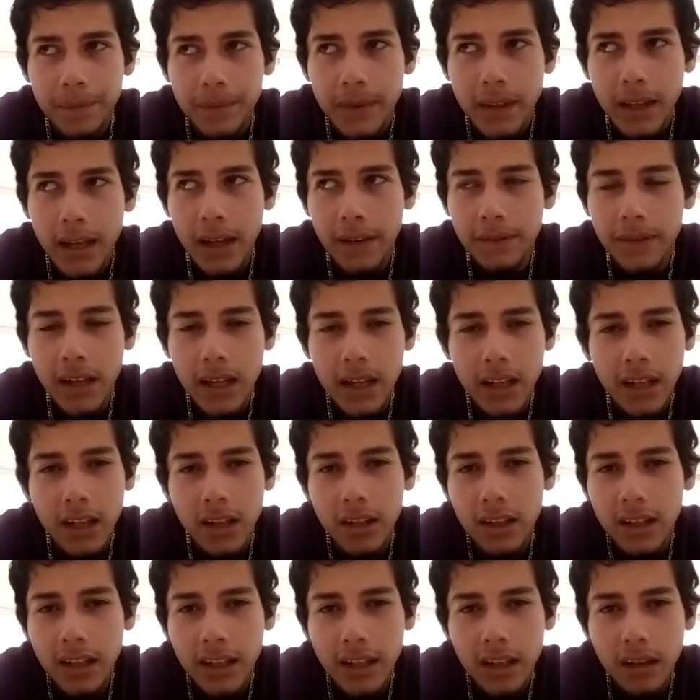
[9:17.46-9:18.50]
If they
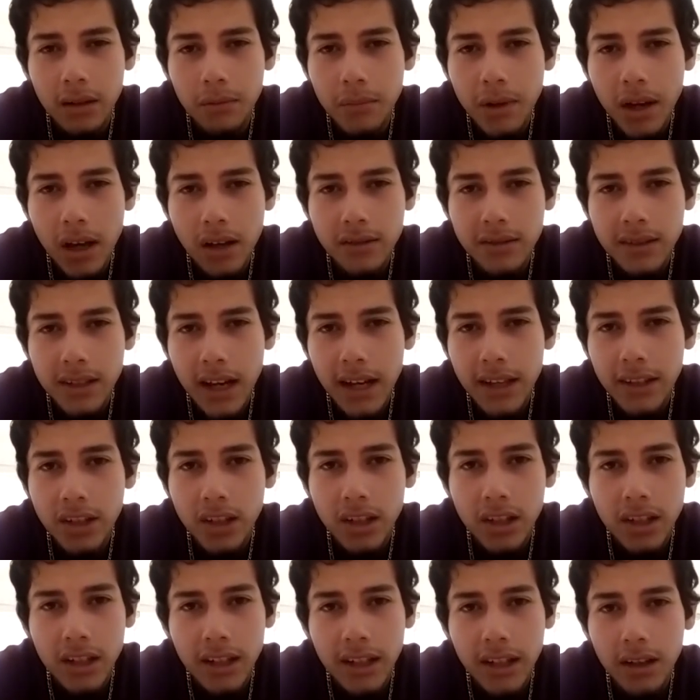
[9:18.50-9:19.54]
couldn't kill me outside,
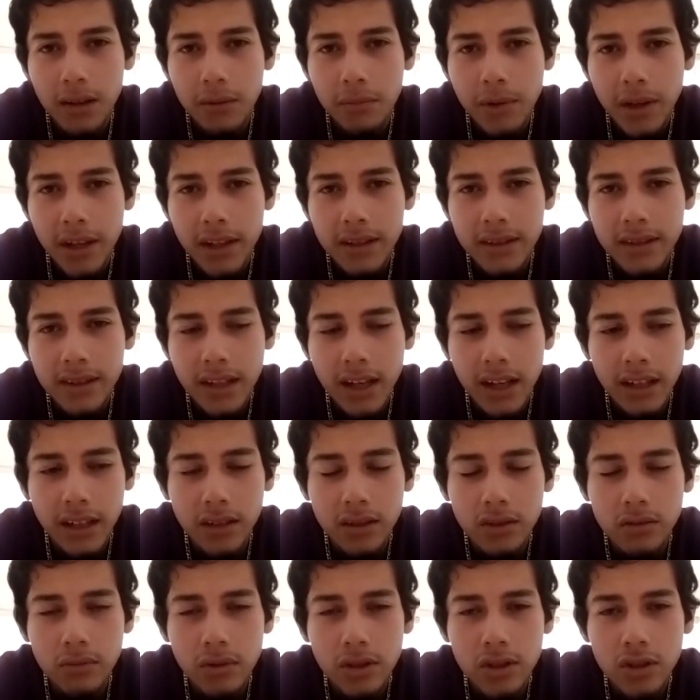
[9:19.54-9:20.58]
they're gonna kill me inside.
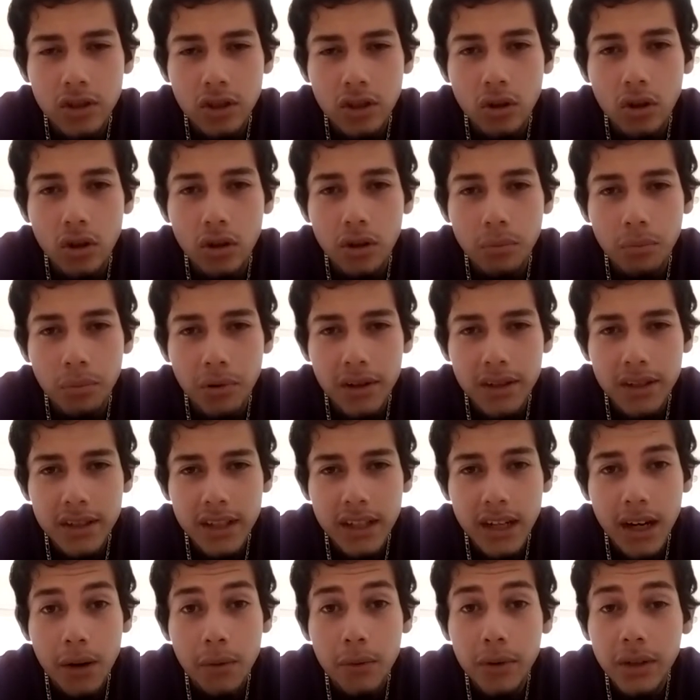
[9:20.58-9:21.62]
Because once you go to
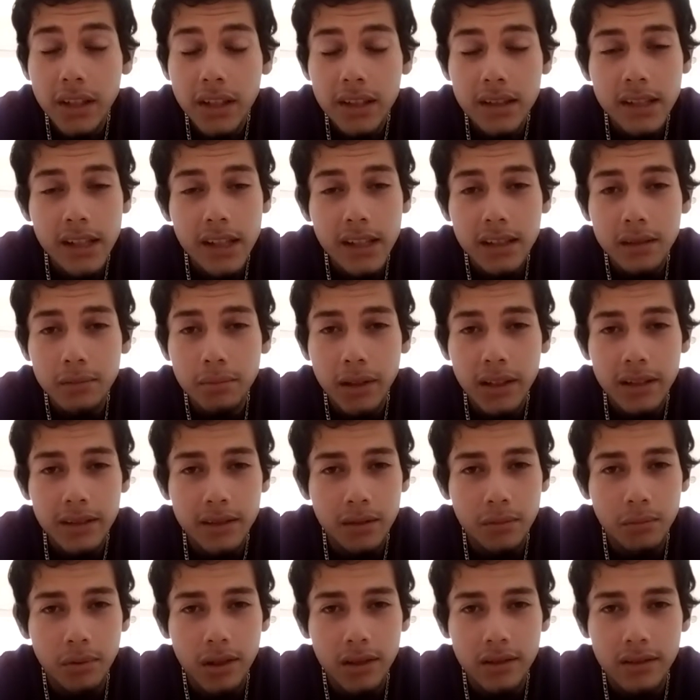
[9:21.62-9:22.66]
prison, everything takes
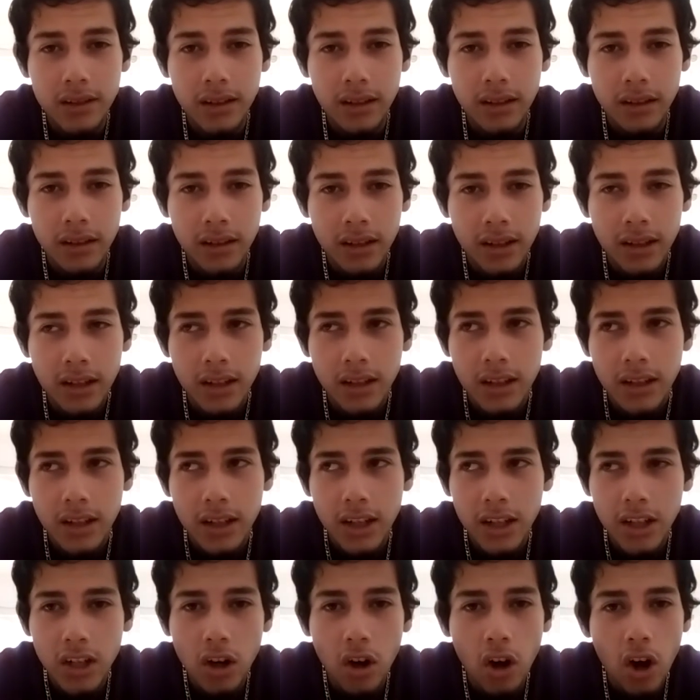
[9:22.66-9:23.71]
place in prison.
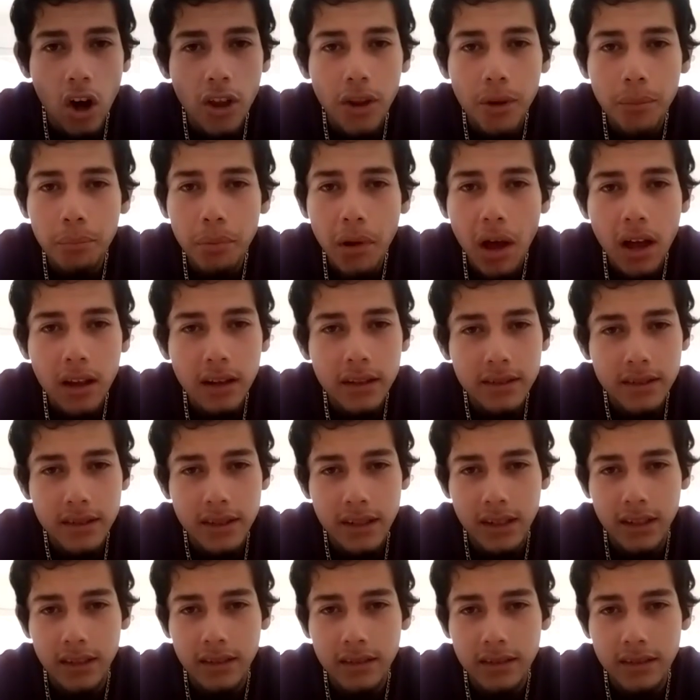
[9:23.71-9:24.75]
All the
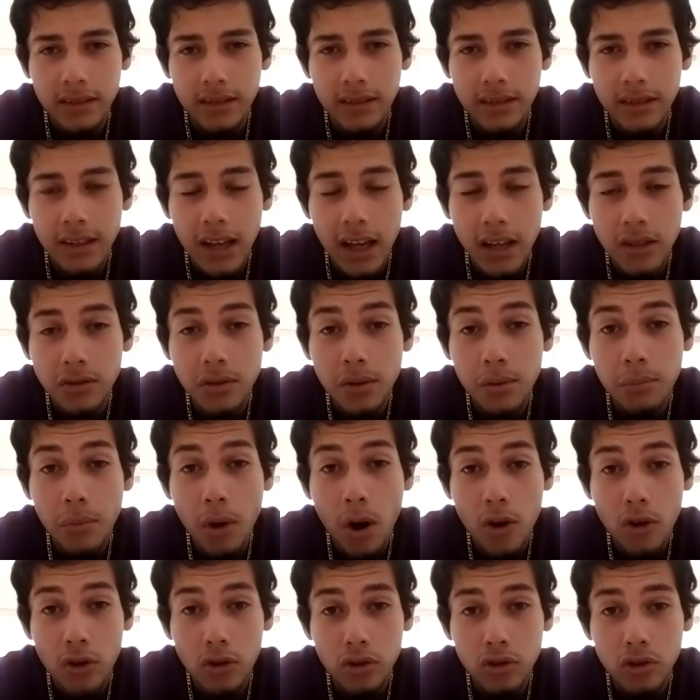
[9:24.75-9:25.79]
politics. That's what
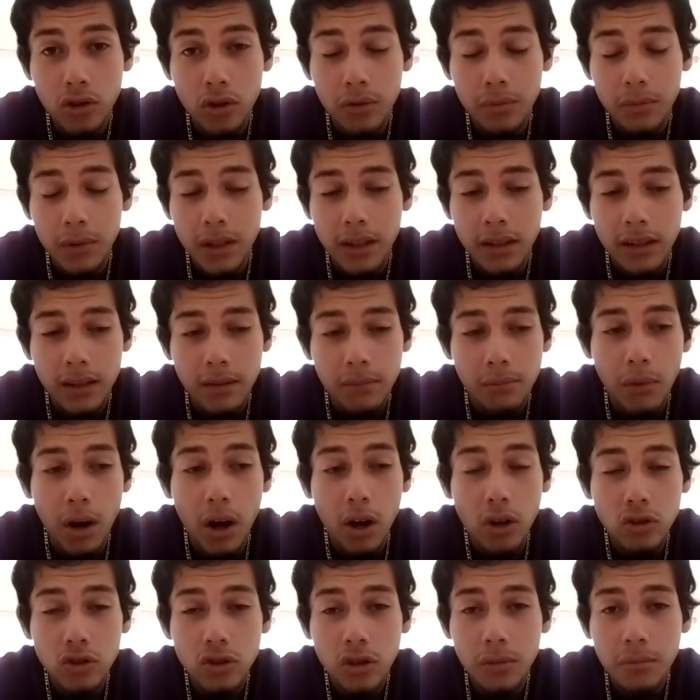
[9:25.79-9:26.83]
Mario told me.
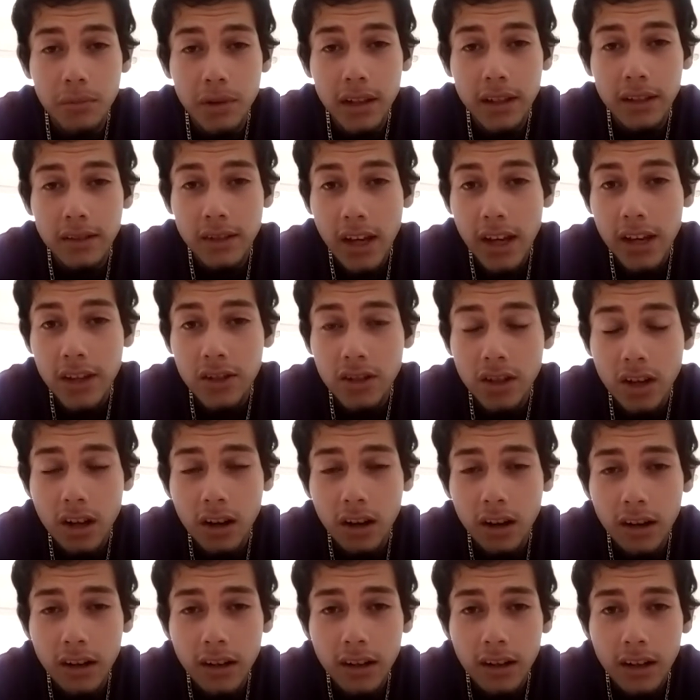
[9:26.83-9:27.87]
Mario told me, "Hey,
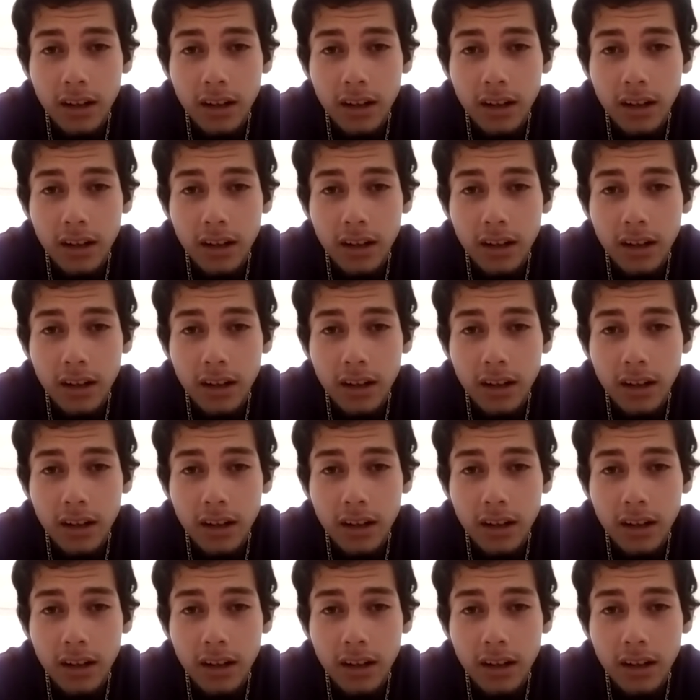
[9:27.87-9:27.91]
JR,